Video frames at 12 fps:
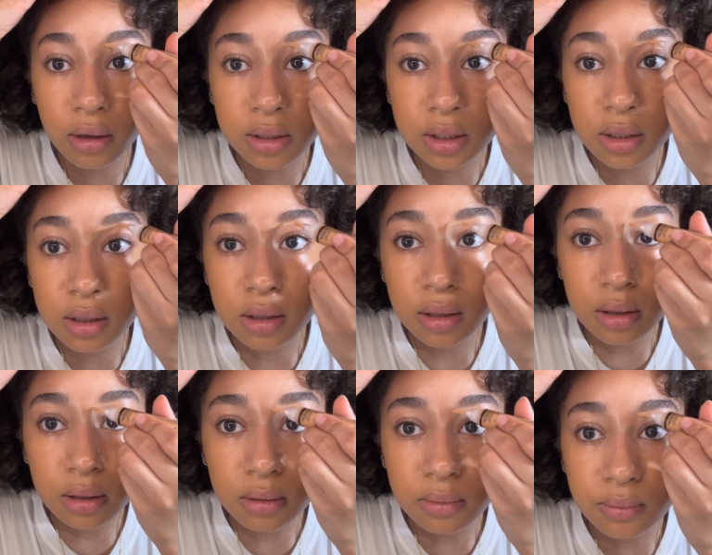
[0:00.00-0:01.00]
just,
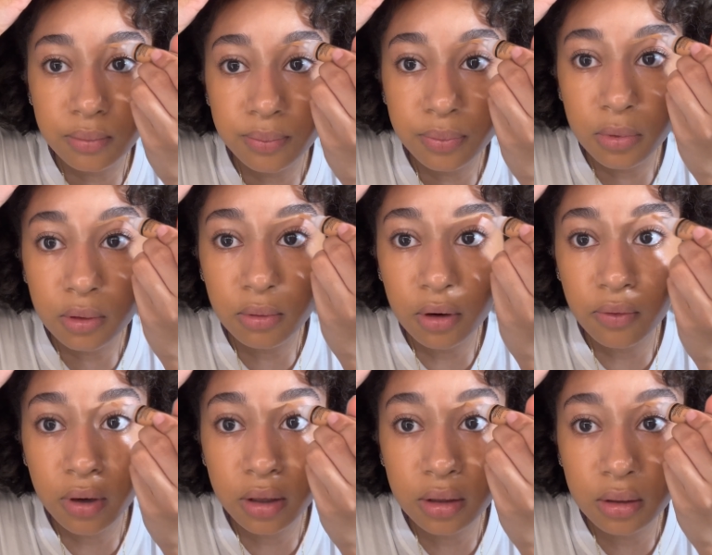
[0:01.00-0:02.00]
what I
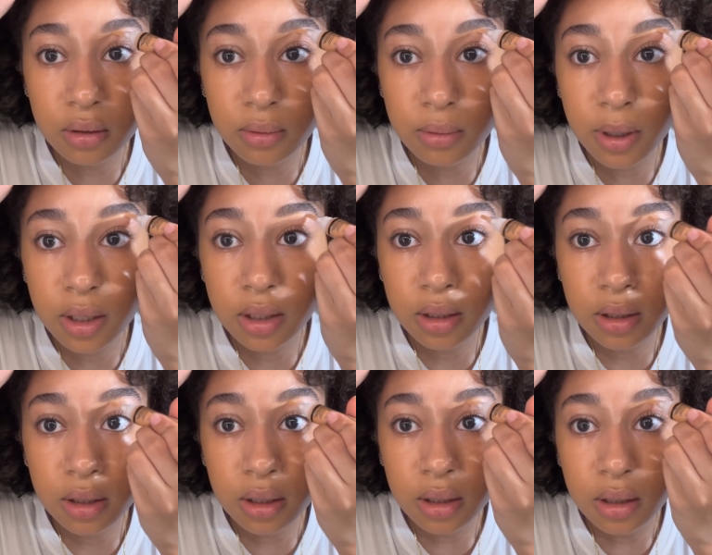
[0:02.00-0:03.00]
forgot to do was
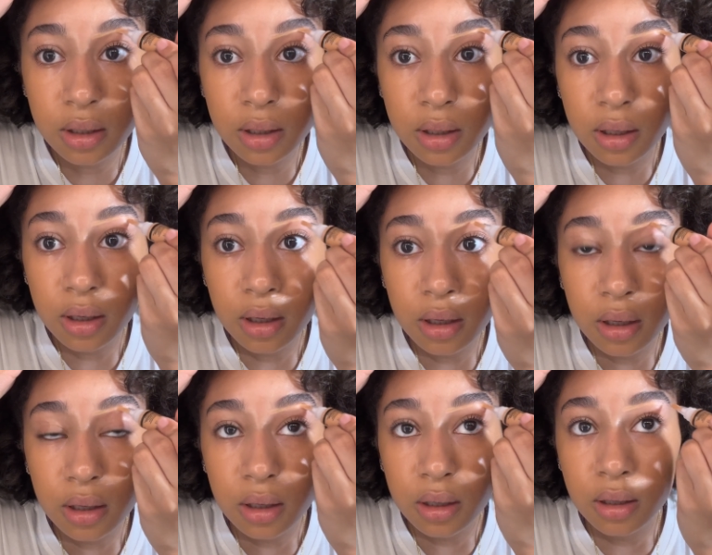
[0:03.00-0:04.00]
basically,
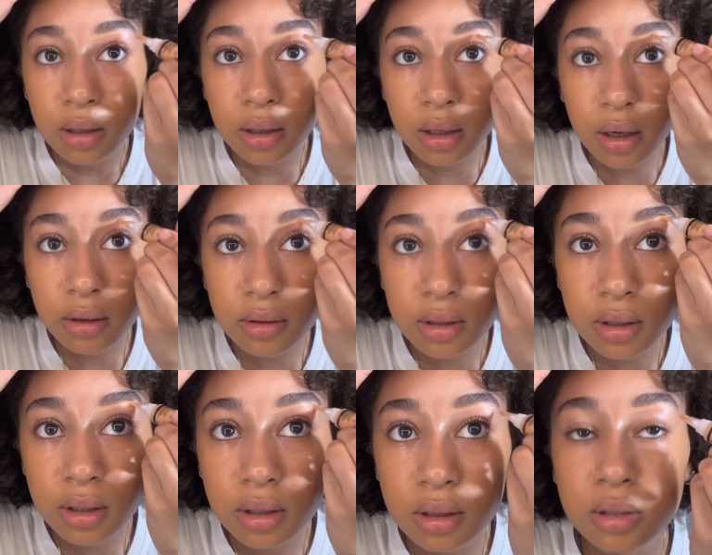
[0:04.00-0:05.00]
like how you
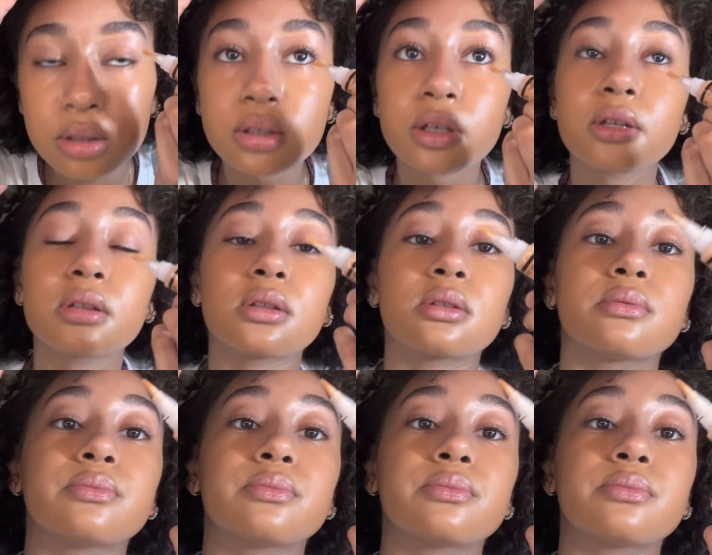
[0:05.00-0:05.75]
see, just